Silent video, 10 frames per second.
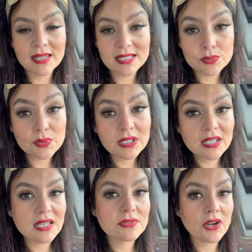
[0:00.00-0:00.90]
It's really
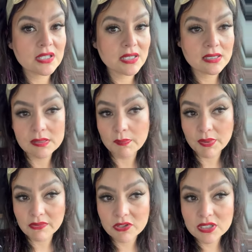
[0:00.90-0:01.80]
nice for us that it's in
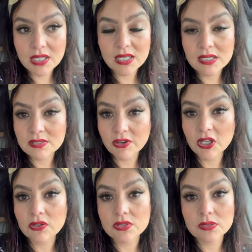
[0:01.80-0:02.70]
Beaverton. It's very
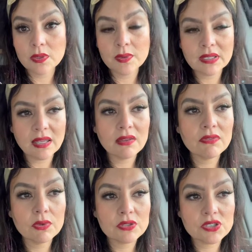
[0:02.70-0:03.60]
close to where we
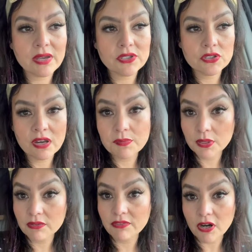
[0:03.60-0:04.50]
live. We usually have to drive
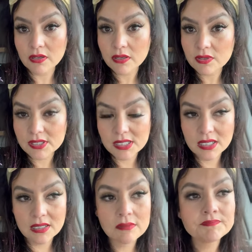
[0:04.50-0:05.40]
pretty far to go to tea.